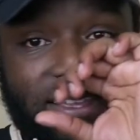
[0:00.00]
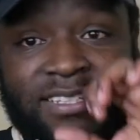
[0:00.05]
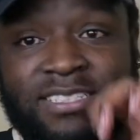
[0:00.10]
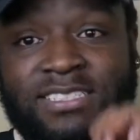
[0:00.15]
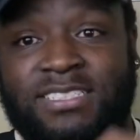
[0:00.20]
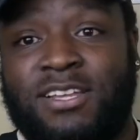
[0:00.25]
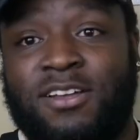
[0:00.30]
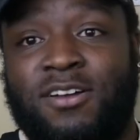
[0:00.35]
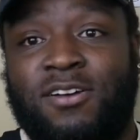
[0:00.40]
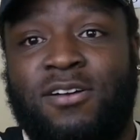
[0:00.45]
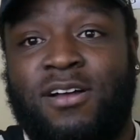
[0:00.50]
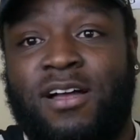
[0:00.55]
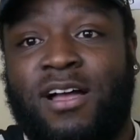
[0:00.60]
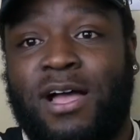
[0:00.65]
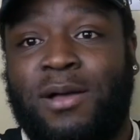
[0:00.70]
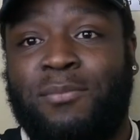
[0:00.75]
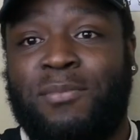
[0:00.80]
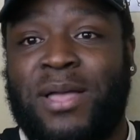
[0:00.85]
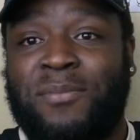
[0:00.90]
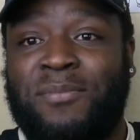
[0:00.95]
So
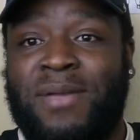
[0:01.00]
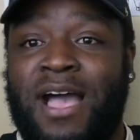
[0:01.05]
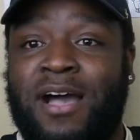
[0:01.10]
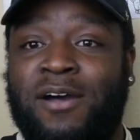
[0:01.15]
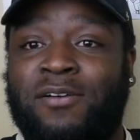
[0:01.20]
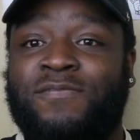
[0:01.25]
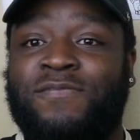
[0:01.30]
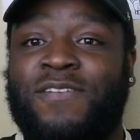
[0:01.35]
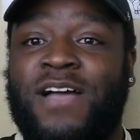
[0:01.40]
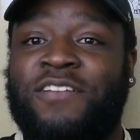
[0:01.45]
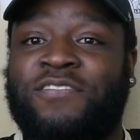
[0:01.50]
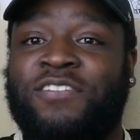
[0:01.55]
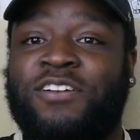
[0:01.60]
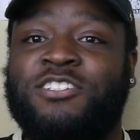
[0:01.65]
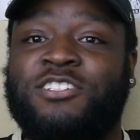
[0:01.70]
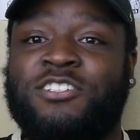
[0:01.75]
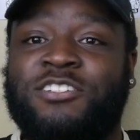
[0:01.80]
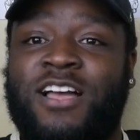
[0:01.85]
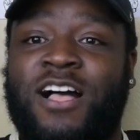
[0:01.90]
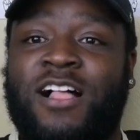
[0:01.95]
um, I'm out
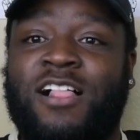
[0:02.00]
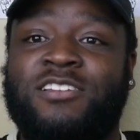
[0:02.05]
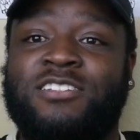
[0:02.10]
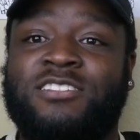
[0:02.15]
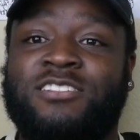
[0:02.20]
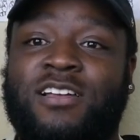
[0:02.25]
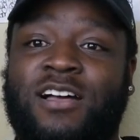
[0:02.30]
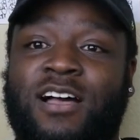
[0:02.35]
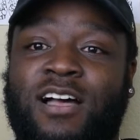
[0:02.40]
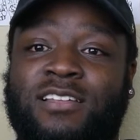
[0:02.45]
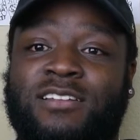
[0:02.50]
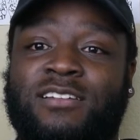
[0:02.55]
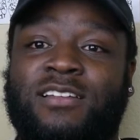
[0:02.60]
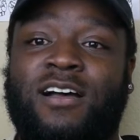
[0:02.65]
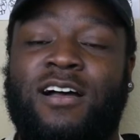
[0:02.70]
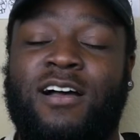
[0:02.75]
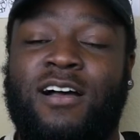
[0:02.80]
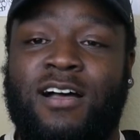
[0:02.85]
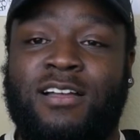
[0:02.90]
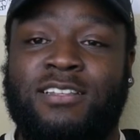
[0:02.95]
$500 on
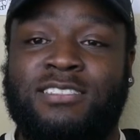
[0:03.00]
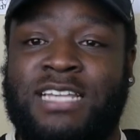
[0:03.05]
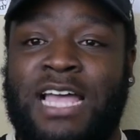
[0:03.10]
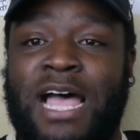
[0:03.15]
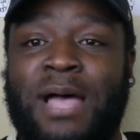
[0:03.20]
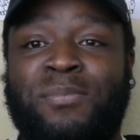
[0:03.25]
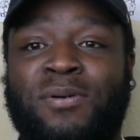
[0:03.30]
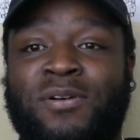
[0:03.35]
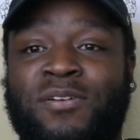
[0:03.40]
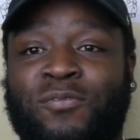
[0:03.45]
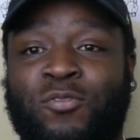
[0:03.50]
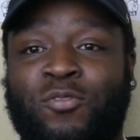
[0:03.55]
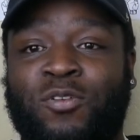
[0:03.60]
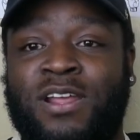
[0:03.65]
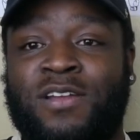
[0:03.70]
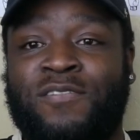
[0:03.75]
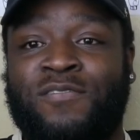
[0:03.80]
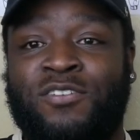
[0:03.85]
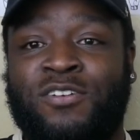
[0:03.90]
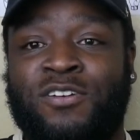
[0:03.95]
on top of
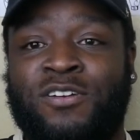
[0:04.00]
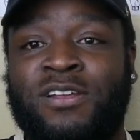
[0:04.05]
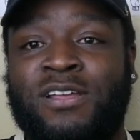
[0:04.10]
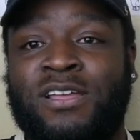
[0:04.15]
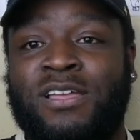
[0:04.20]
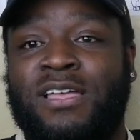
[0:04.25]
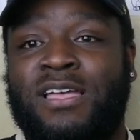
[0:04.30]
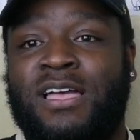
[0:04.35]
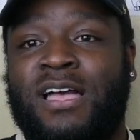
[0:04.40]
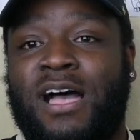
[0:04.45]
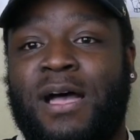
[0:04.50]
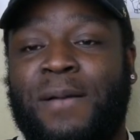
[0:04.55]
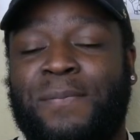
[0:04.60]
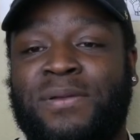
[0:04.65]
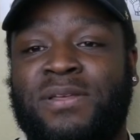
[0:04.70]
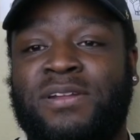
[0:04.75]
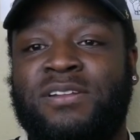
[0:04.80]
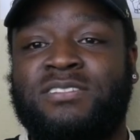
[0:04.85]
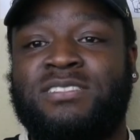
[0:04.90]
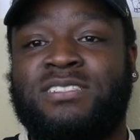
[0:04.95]
whatever uh,
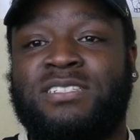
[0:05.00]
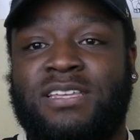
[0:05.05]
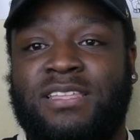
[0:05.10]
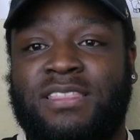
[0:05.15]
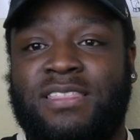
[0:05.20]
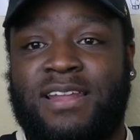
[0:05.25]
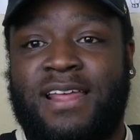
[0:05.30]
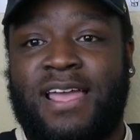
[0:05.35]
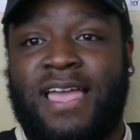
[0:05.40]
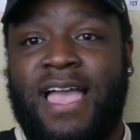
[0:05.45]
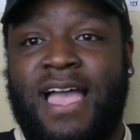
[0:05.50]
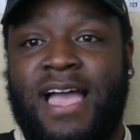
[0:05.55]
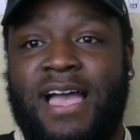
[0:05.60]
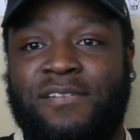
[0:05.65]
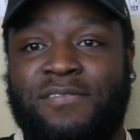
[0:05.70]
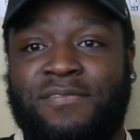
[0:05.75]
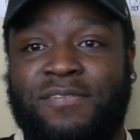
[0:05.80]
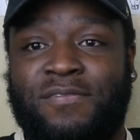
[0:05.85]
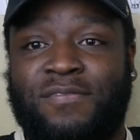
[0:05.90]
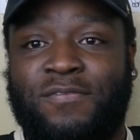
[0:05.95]
penalty that I
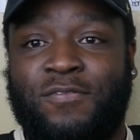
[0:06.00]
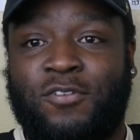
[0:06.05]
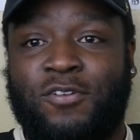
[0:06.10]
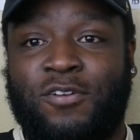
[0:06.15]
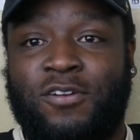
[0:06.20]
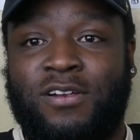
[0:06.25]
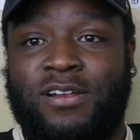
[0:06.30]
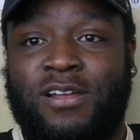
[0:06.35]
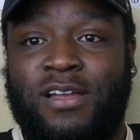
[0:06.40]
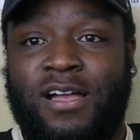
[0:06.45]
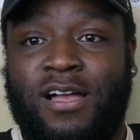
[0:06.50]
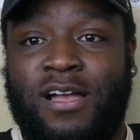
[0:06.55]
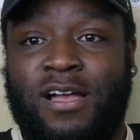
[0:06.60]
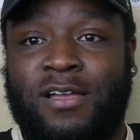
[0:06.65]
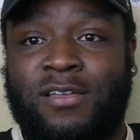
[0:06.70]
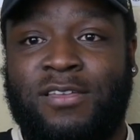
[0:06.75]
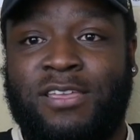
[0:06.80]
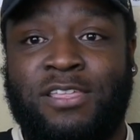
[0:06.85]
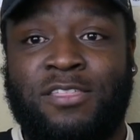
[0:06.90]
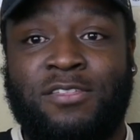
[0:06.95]
have for
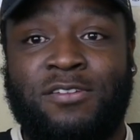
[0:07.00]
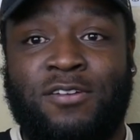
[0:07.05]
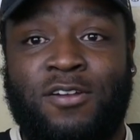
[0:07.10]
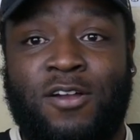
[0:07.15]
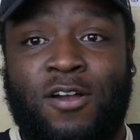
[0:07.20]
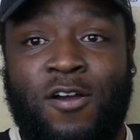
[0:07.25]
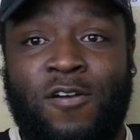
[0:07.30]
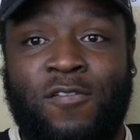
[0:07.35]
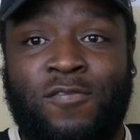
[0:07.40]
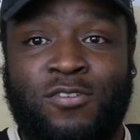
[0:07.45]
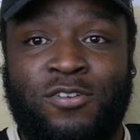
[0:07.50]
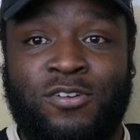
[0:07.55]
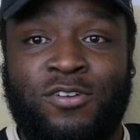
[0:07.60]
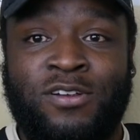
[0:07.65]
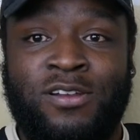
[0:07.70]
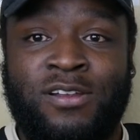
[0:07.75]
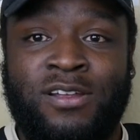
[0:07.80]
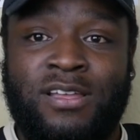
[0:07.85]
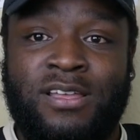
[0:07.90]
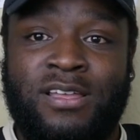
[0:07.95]
uh, either
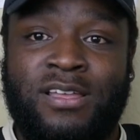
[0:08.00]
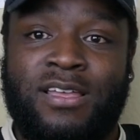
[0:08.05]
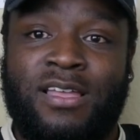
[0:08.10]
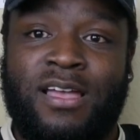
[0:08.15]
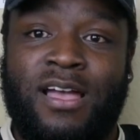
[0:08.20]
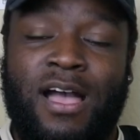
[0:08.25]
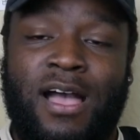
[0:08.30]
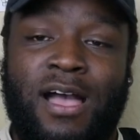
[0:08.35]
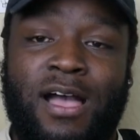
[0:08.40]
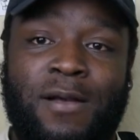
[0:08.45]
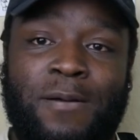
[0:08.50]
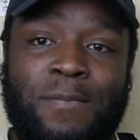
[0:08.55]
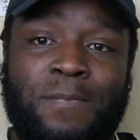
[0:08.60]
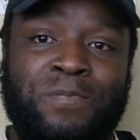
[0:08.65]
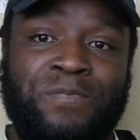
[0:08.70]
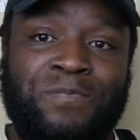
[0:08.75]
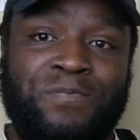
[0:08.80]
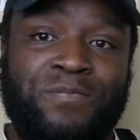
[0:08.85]
over um,